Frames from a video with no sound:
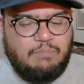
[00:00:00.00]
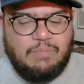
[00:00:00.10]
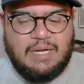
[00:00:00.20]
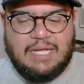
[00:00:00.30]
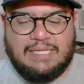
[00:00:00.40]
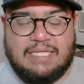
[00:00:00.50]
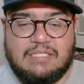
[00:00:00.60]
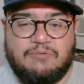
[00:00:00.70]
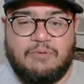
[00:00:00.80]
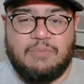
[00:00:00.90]
but not
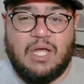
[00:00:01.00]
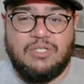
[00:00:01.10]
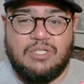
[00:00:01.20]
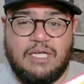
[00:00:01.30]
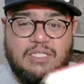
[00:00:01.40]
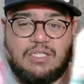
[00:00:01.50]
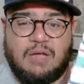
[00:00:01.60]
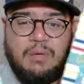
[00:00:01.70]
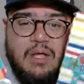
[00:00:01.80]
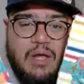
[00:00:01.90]
least, from the 100 yen
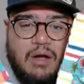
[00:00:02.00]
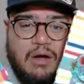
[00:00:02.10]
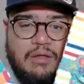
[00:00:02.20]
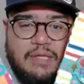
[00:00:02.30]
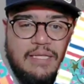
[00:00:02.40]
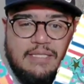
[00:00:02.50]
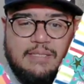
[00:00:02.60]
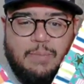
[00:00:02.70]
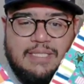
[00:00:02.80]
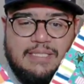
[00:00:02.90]
shop are
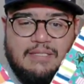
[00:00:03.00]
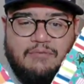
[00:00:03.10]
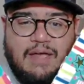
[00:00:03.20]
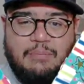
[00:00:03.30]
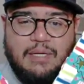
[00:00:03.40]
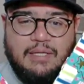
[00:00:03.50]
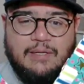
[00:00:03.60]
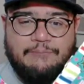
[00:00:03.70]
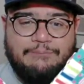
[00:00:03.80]
these pieces of fabric,